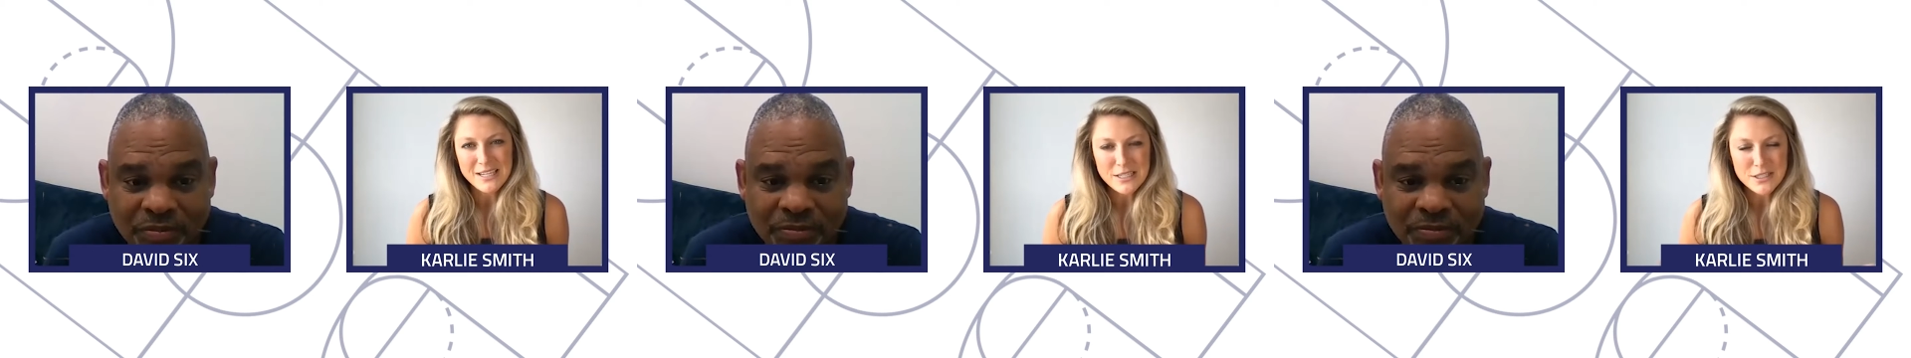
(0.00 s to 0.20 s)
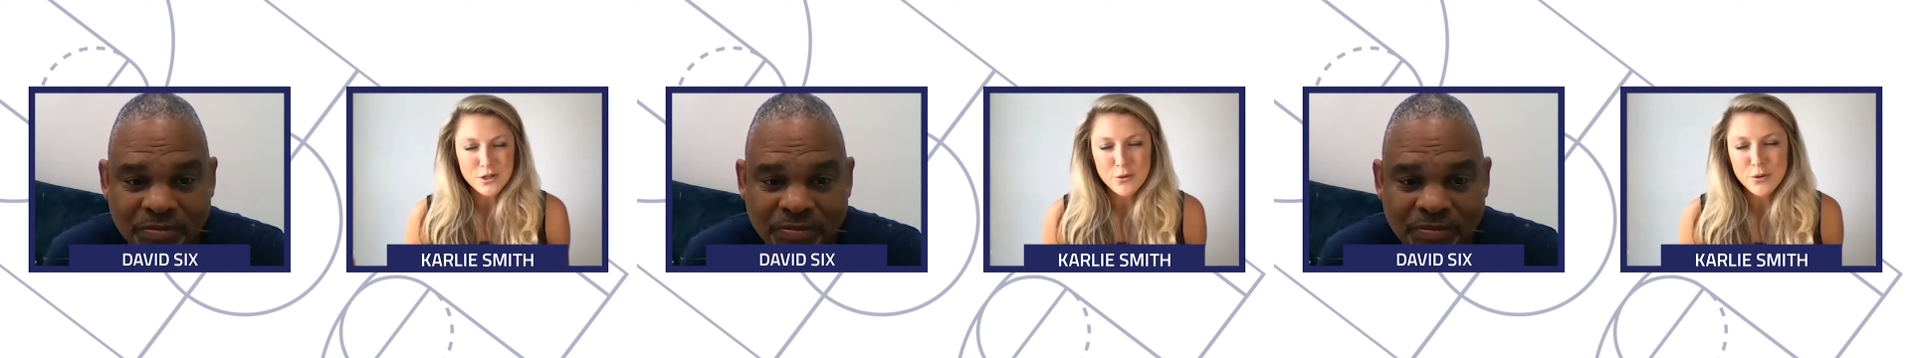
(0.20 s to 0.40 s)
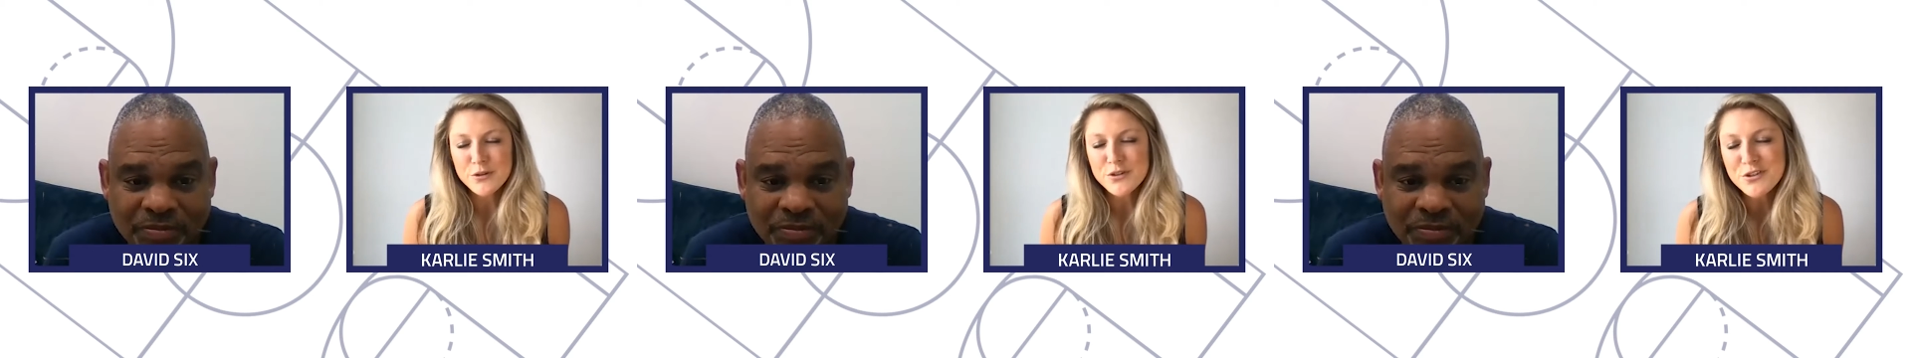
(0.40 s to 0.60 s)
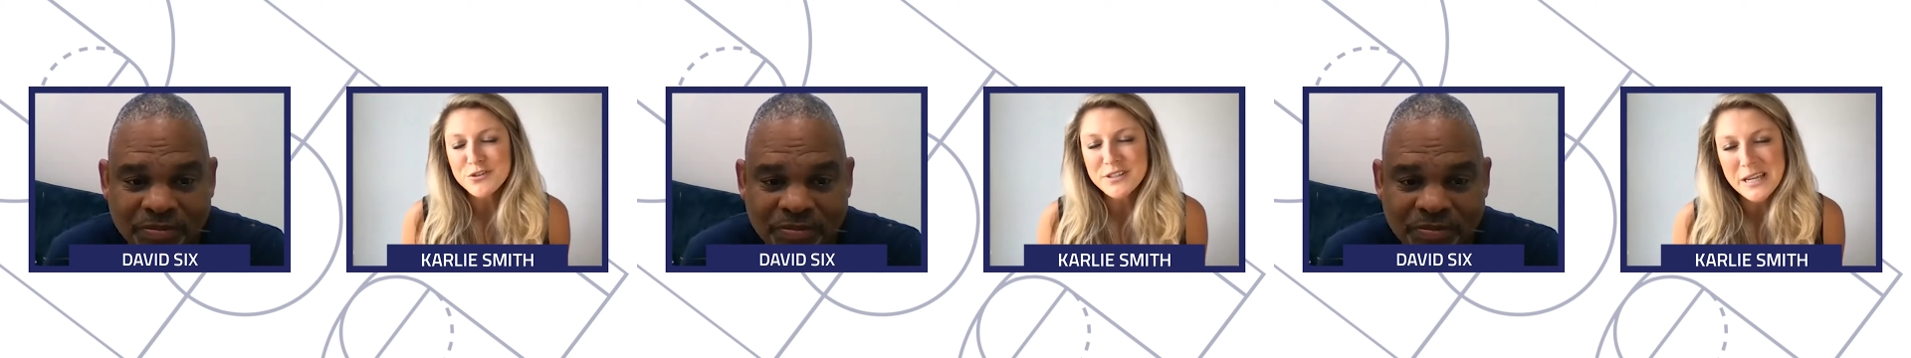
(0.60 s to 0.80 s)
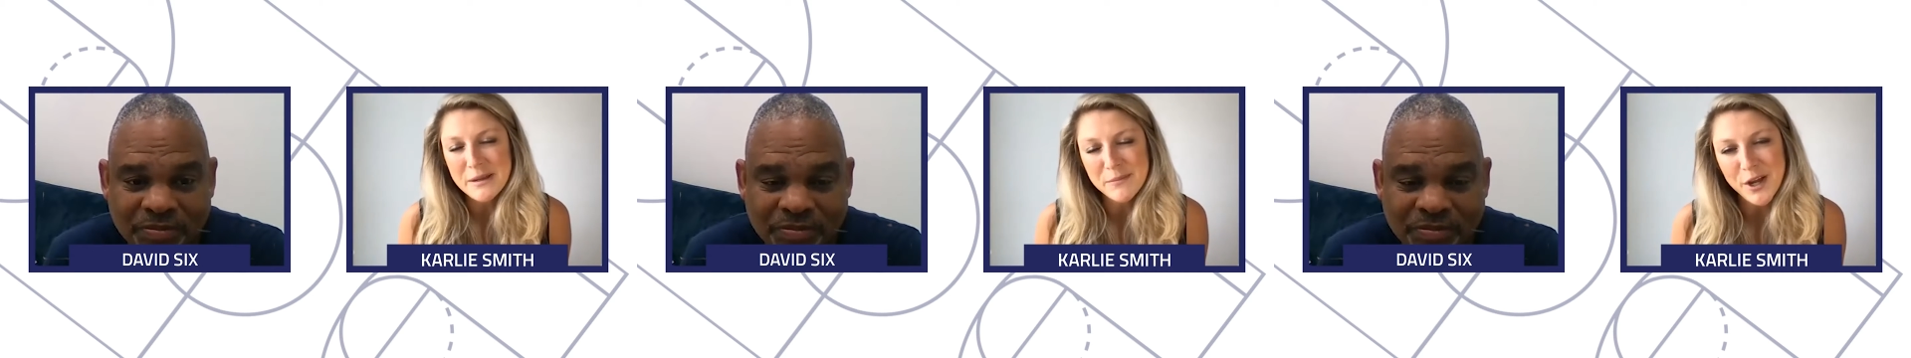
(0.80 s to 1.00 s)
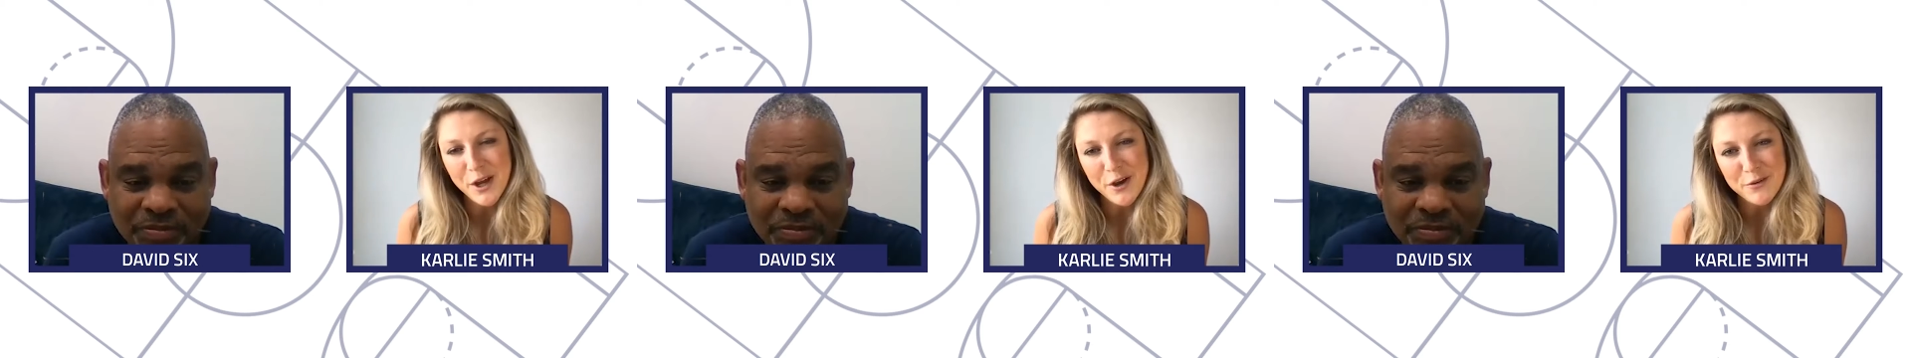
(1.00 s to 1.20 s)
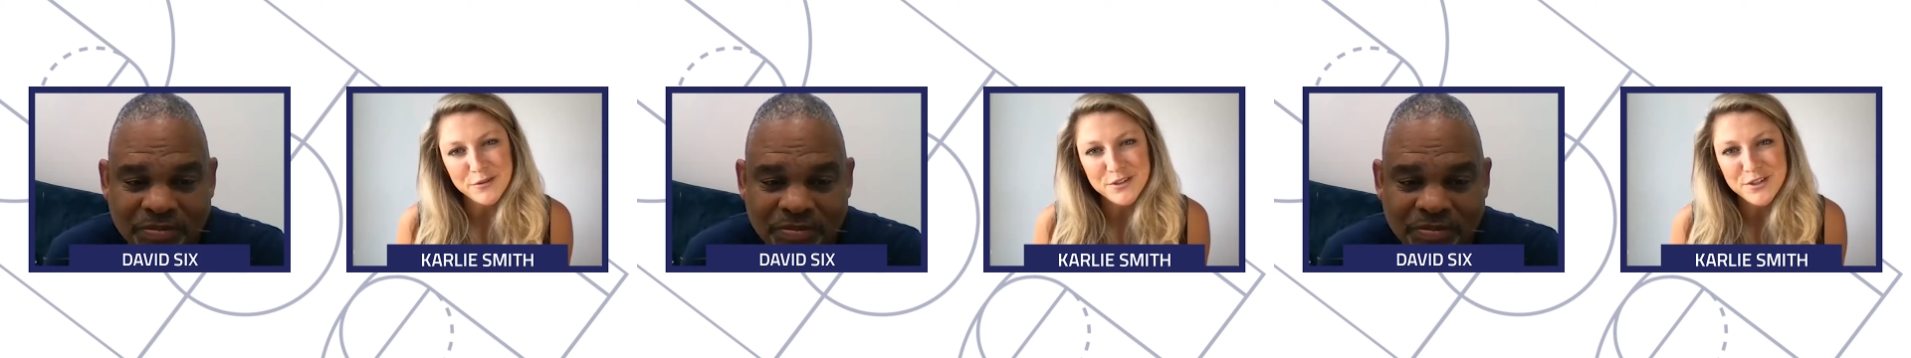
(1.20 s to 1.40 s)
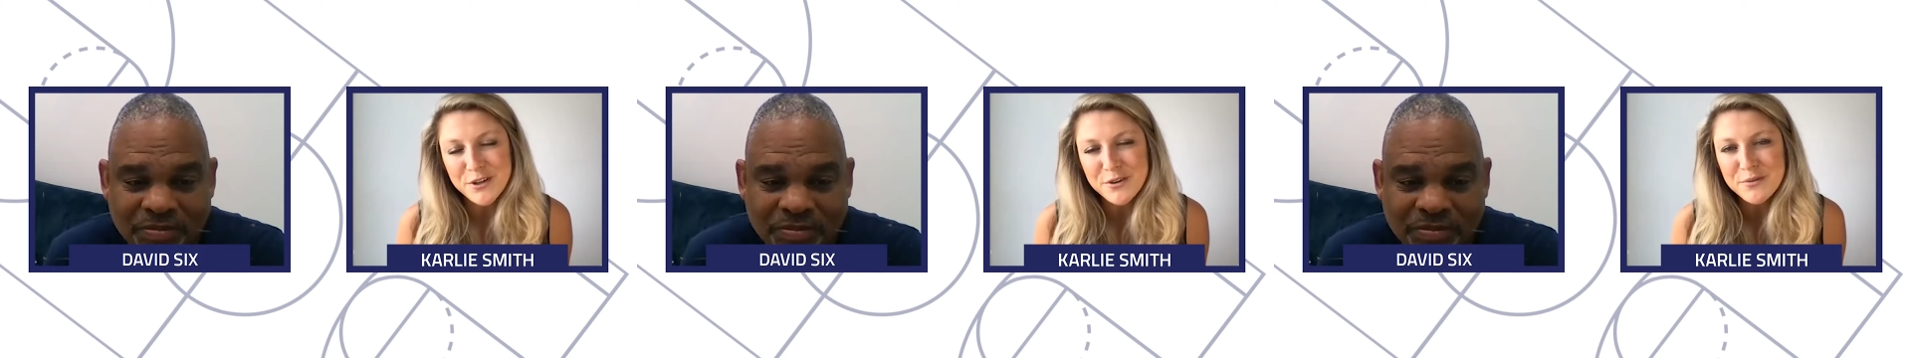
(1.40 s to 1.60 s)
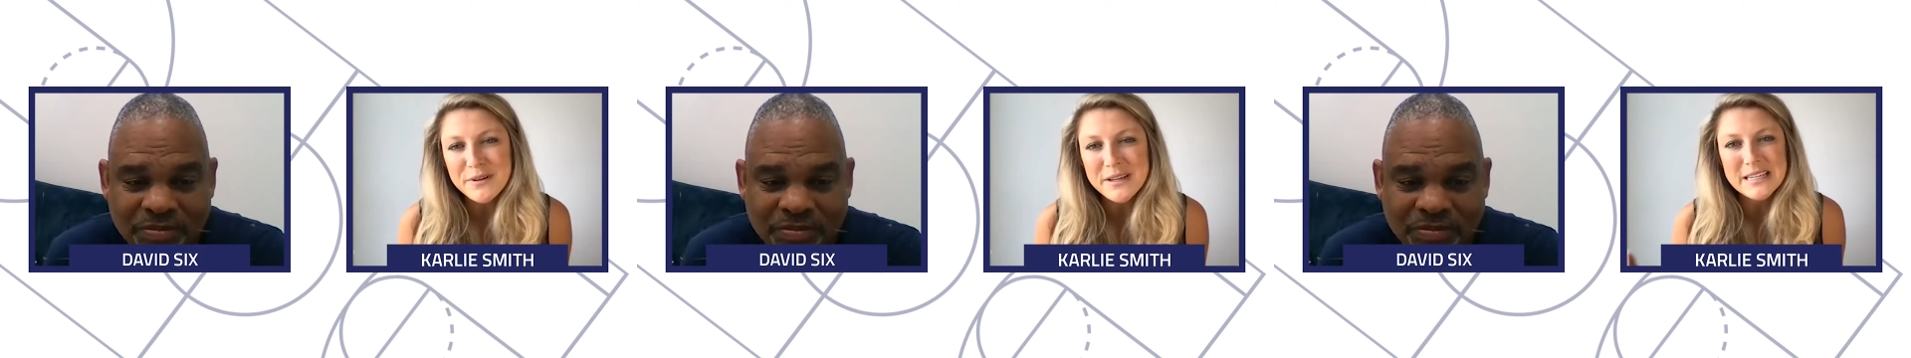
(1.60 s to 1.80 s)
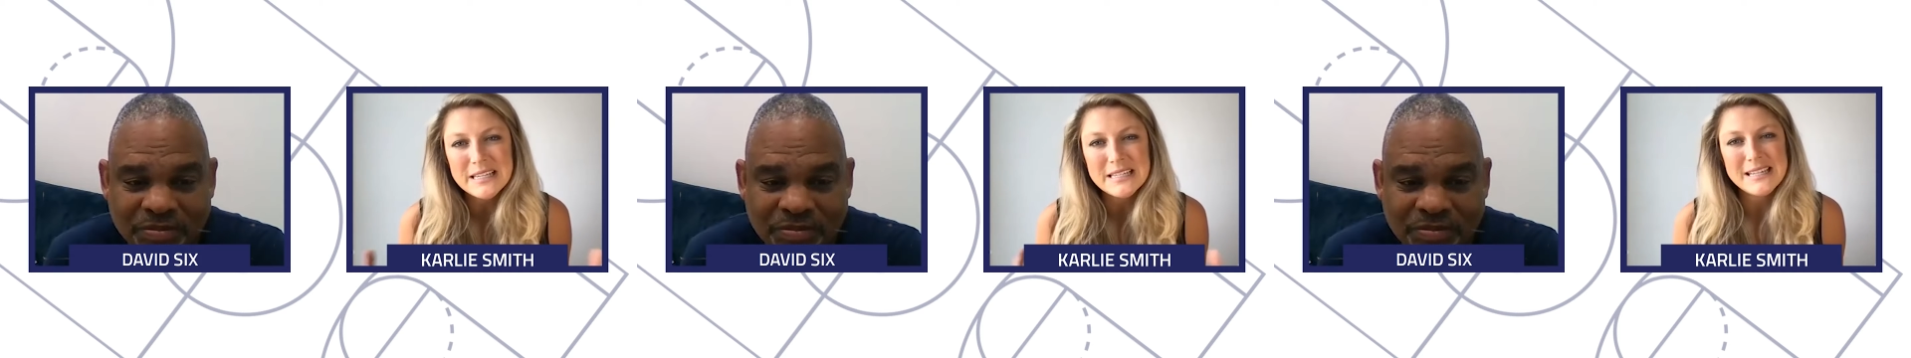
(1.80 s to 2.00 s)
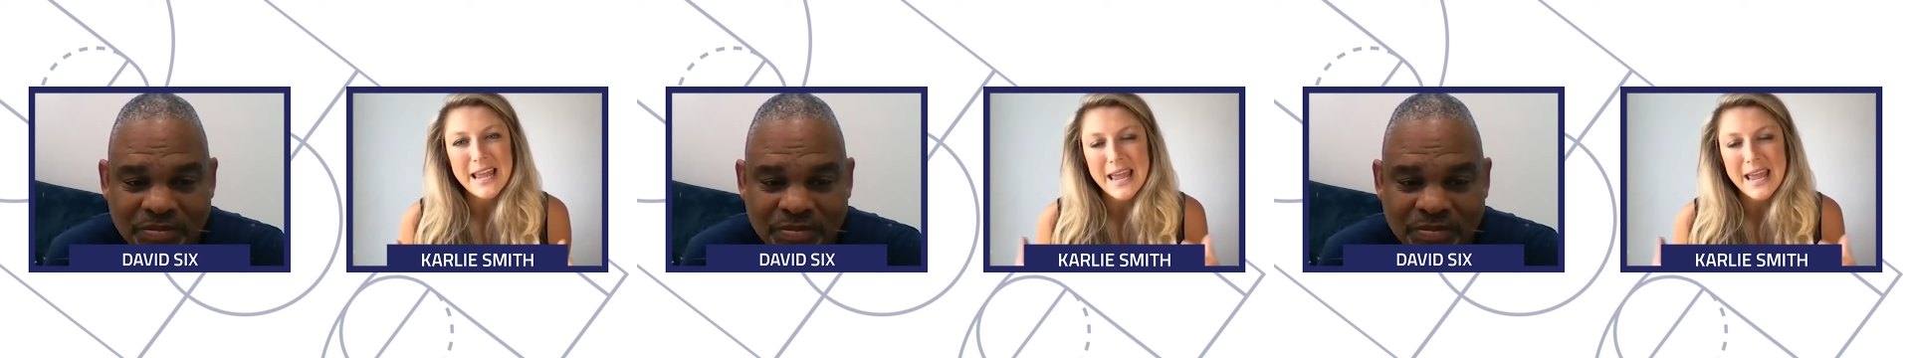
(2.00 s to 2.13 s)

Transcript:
Speaker 1: So who's your team coach? Who is